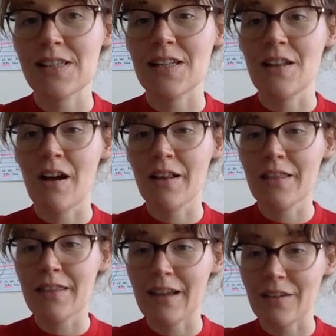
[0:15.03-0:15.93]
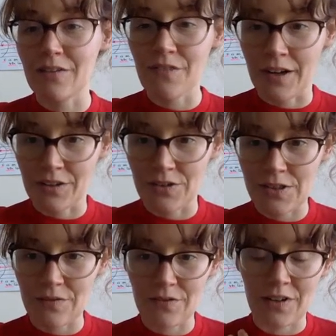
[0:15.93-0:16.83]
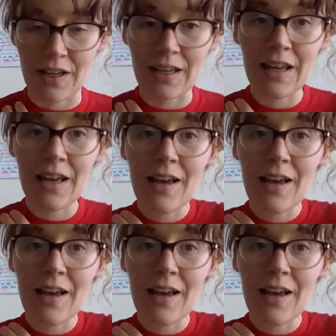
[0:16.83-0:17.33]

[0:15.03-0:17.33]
Ninth and Final Symphony.